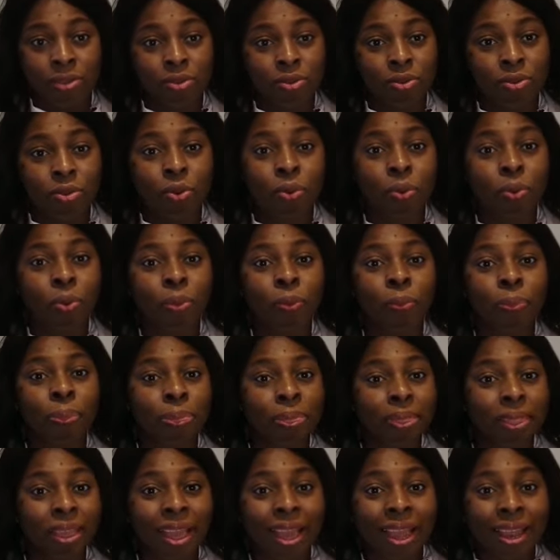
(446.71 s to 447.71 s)
So
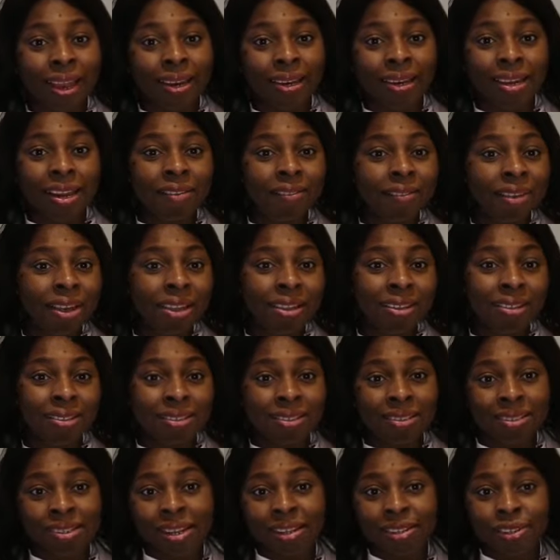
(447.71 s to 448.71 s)
I never
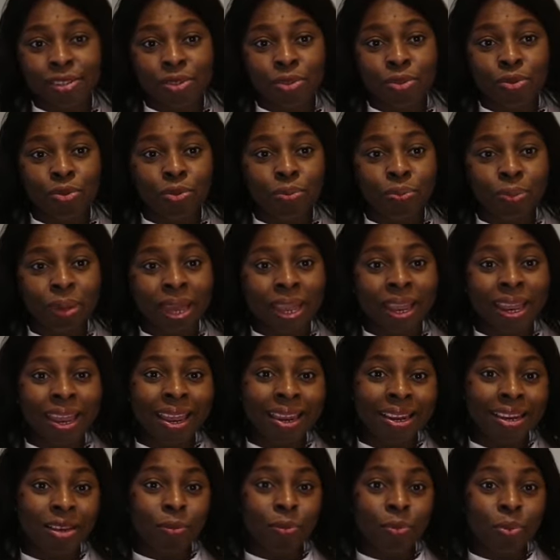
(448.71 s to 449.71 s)
needed to buy
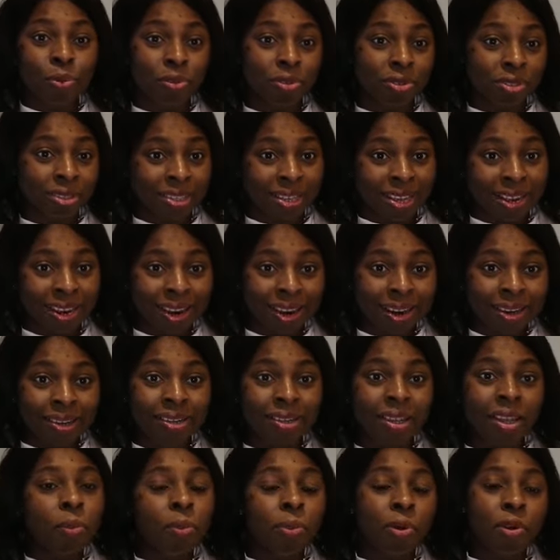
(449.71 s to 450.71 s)
any bus card.
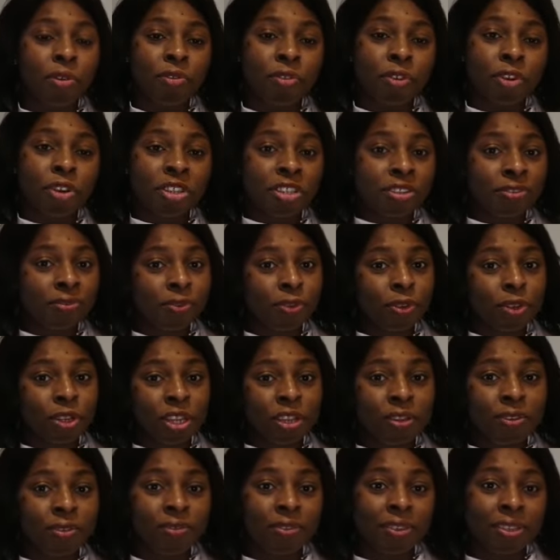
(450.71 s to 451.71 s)
But of course, if you
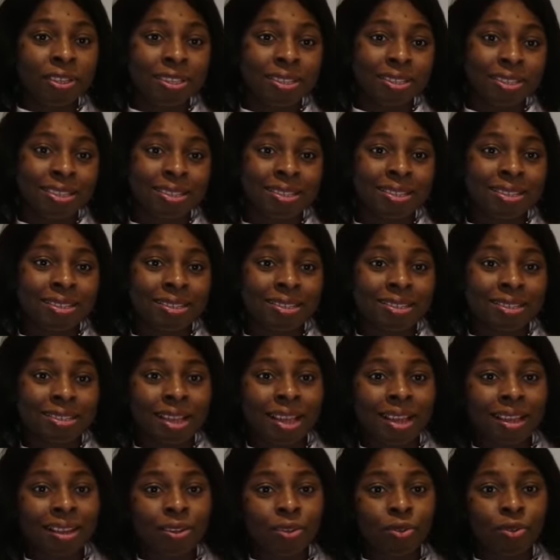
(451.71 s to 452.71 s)
live in cities
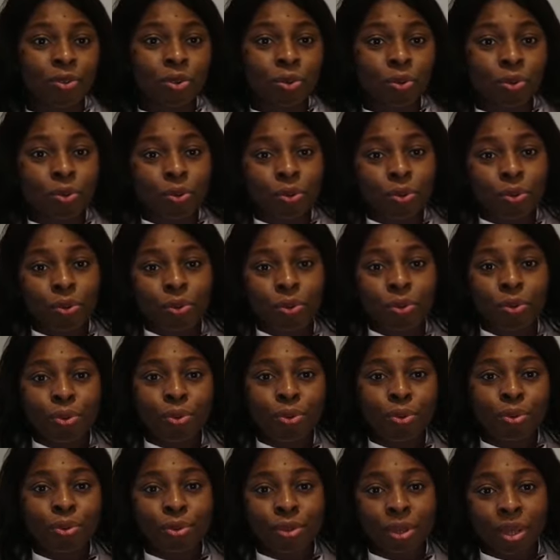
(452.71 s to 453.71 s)
like
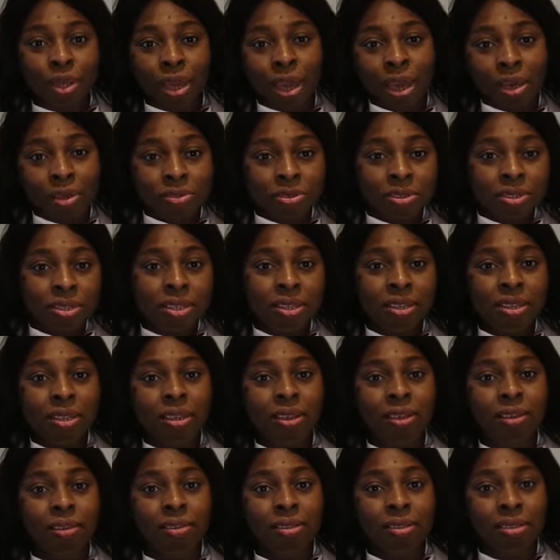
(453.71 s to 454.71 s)
Turku,
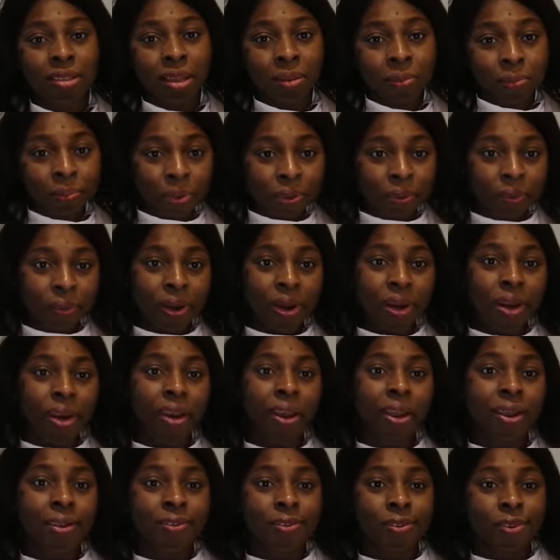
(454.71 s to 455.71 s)
Helsinki, Tampere,
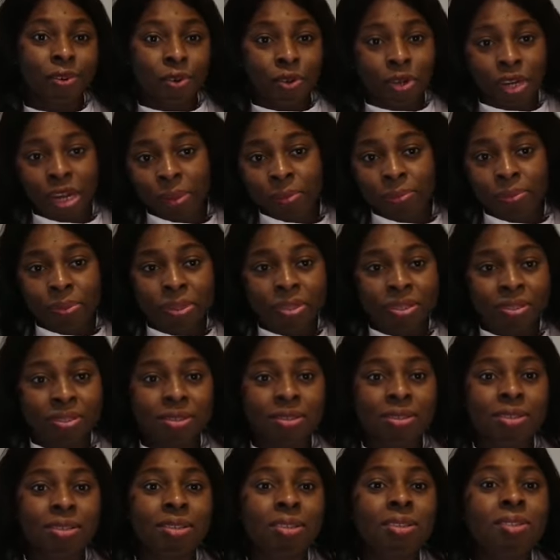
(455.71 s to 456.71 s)
and other big
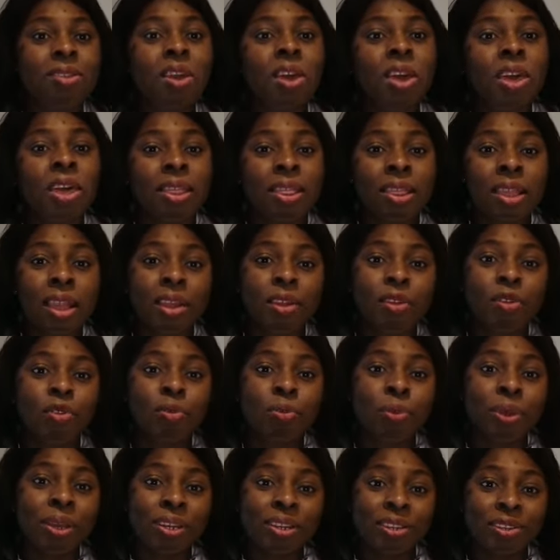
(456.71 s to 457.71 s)
cities, then you
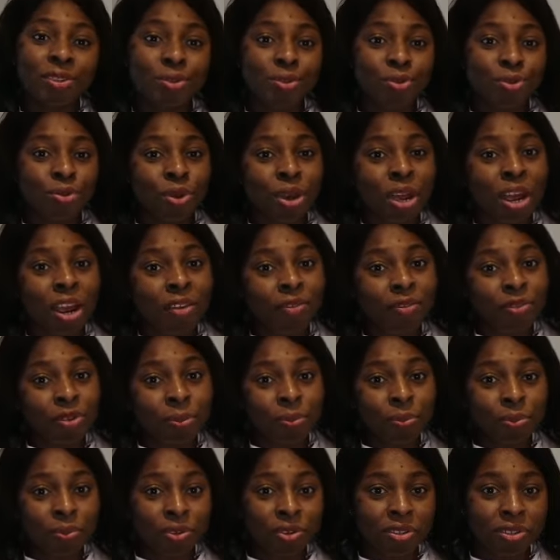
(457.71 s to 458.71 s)
may need to have a
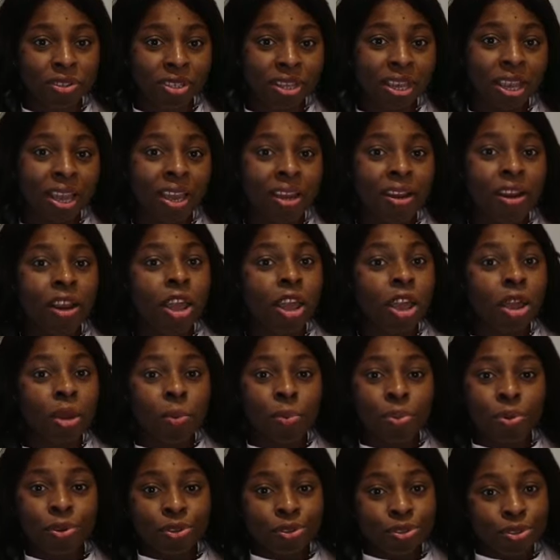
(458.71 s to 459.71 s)
bus card.
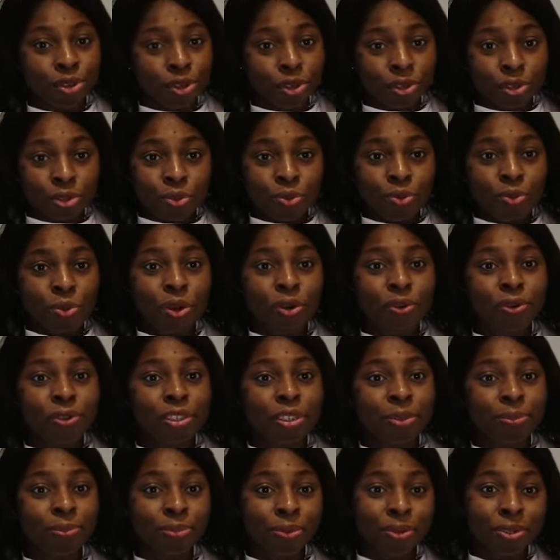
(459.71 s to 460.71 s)
But don't worry,
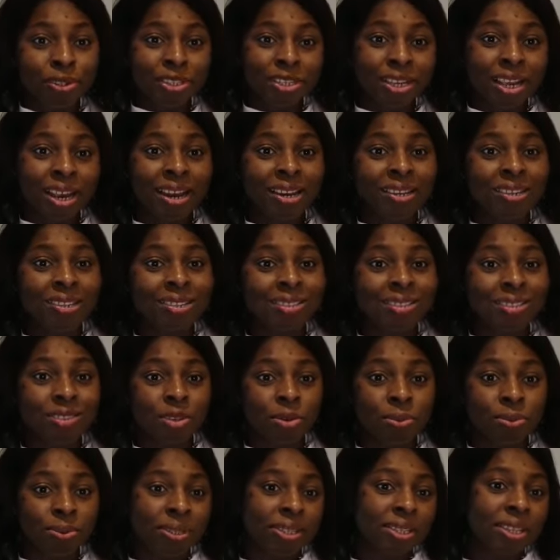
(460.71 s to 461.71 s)
the bus card is
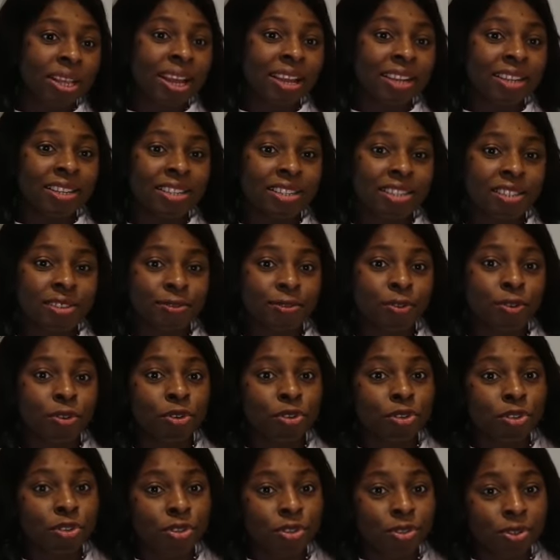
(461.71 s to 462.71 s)
subsidized
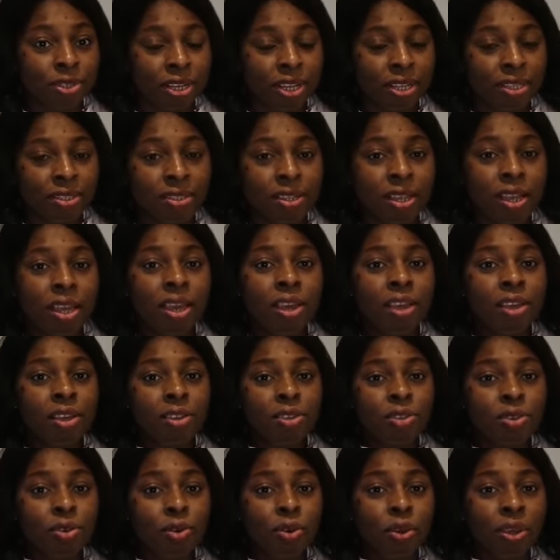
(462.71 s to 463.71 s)
for students.
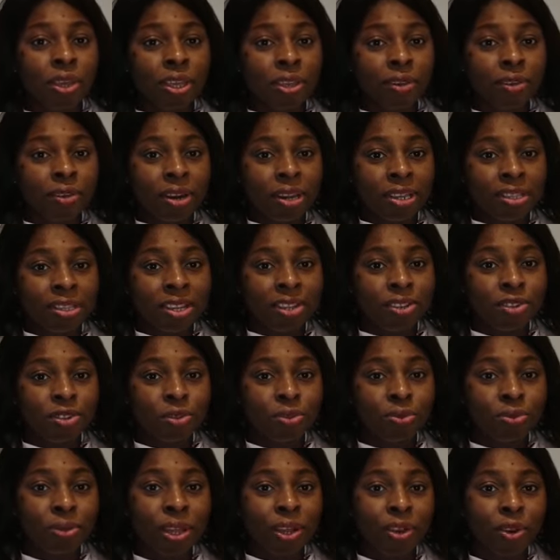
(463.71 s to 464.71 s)
So let's
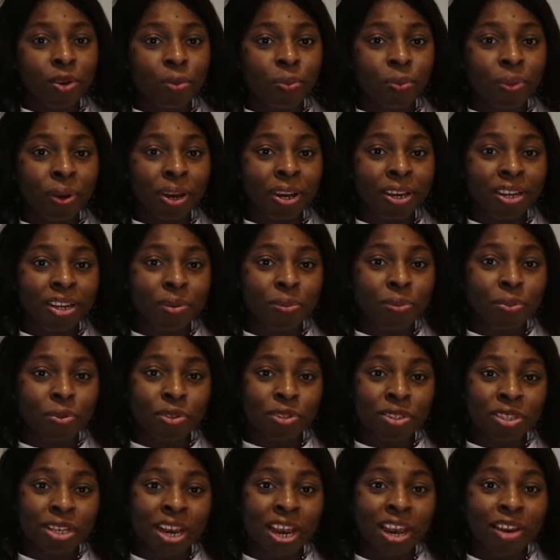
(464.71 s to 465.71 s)
assume that you're buying a
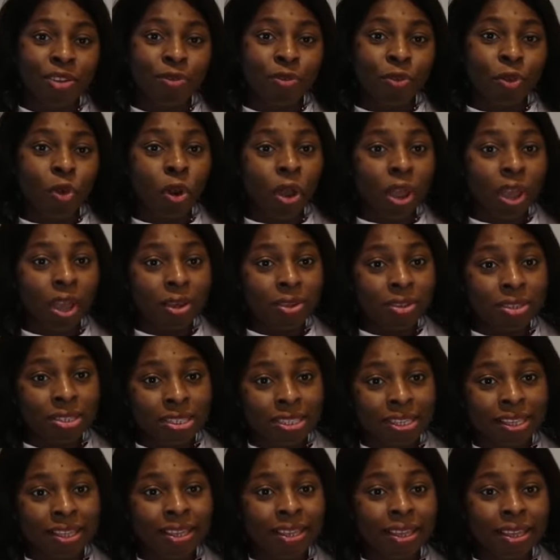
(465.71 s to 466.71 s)
bus card for
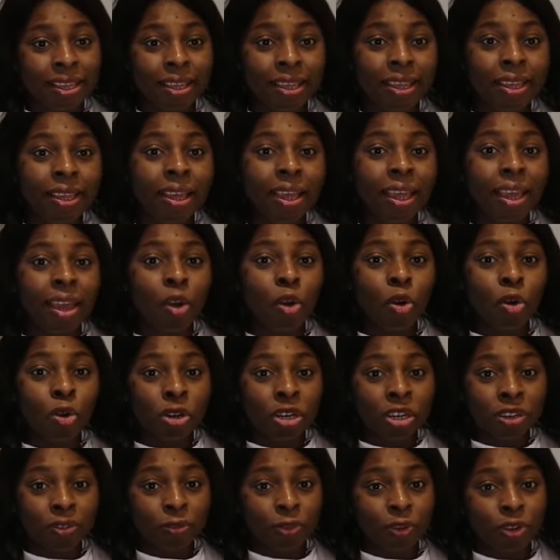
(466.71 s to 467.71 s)
Helsinki,
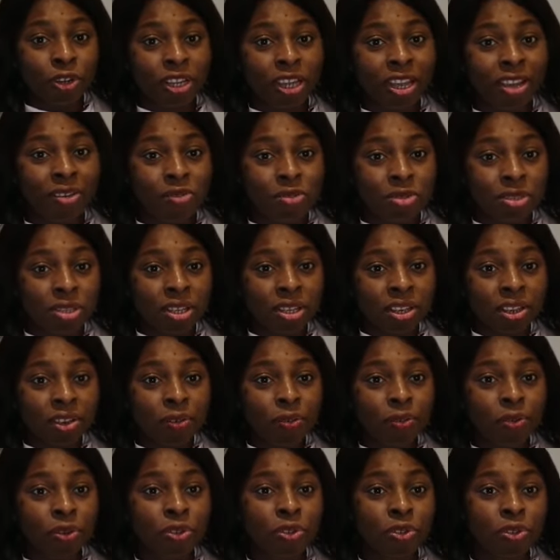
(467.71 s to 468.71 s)
only for the
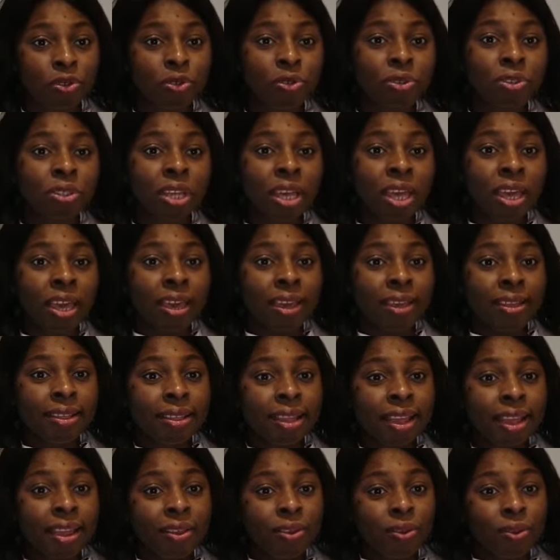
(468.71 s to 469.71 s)
Helsinki region.
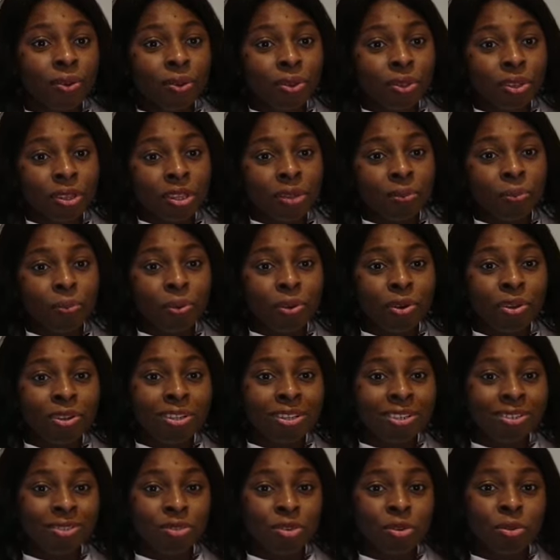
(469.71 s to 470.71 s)
Then the
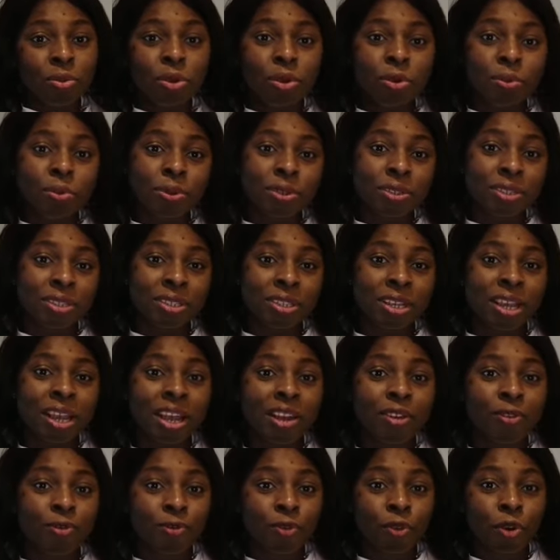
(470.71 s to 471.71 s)
normal bus
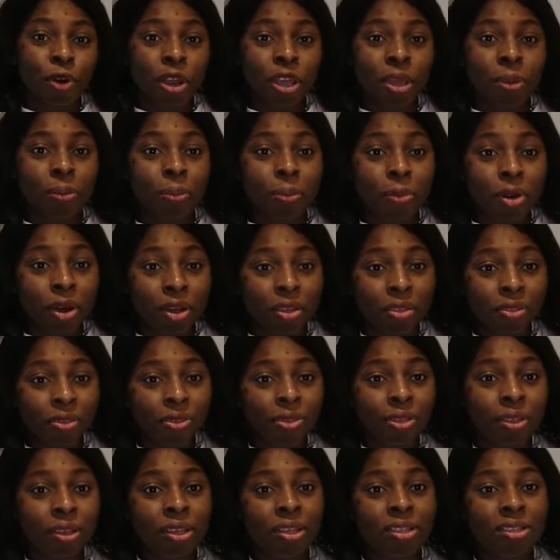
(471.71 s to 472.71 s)
card for a
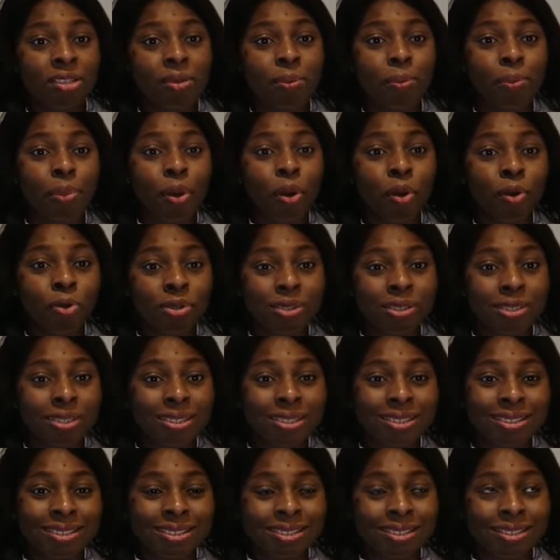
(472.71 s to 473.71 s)
month is about
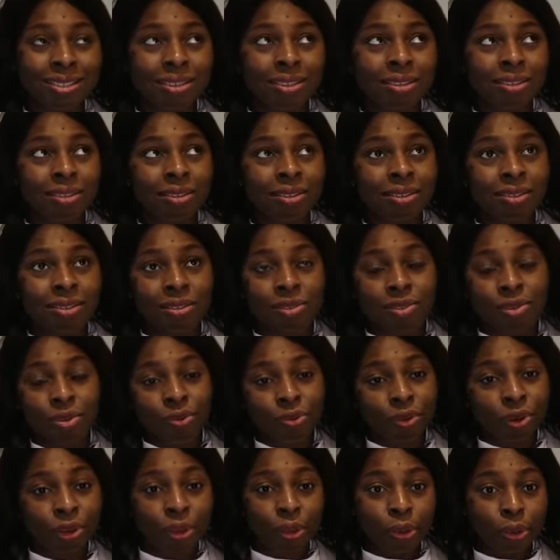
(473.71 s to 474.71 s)

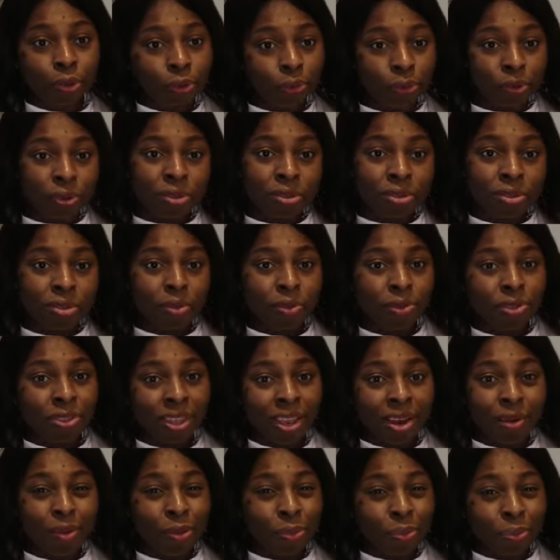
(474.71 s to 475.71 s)
63 euros or
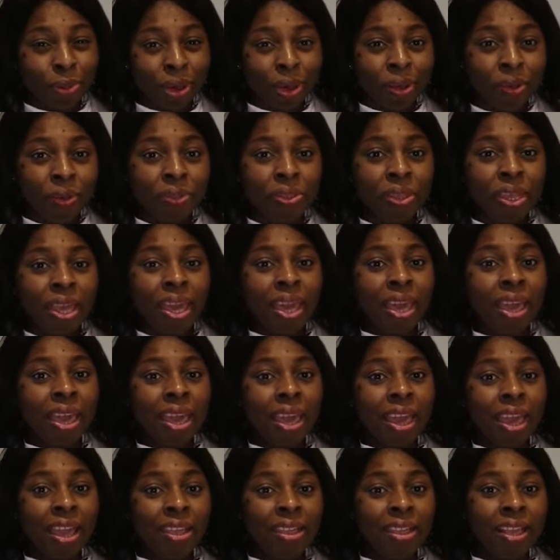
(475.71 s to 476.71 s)
thereabout.
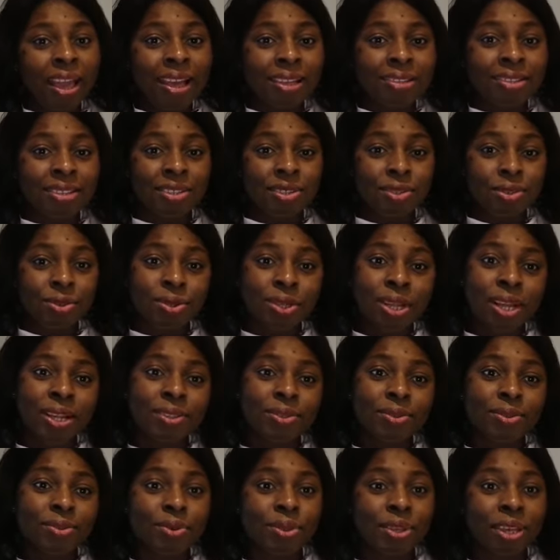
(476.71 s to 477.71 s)
And as a
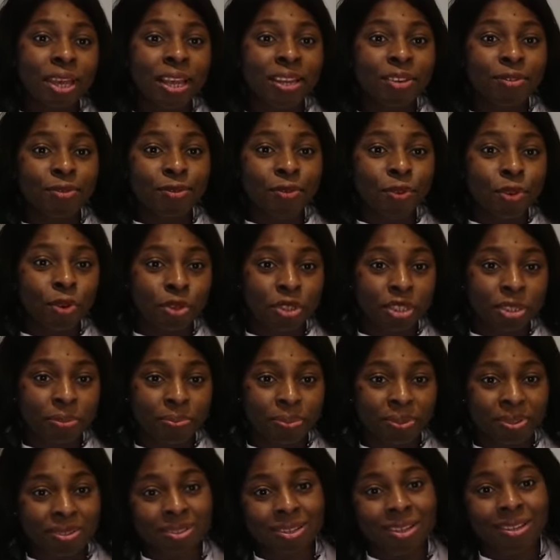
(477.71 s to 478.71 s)
student, you get
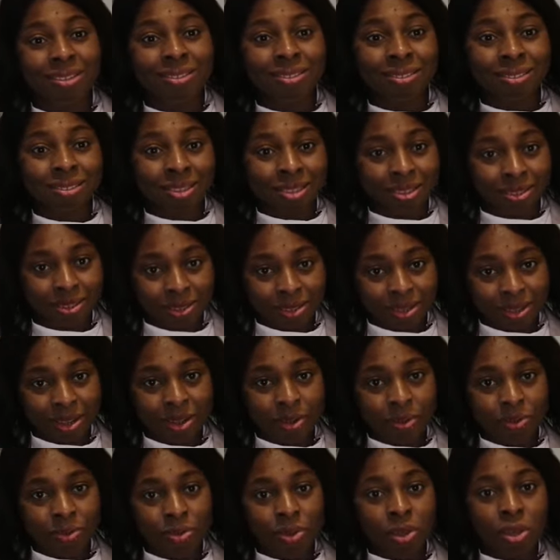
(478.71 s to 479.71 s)
40%
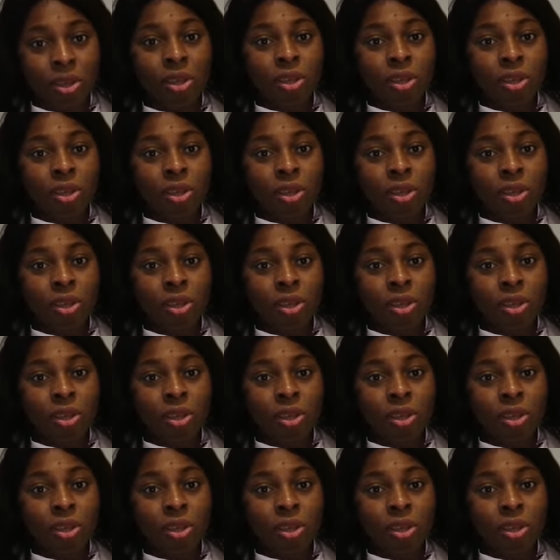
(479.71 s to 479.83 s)
discount.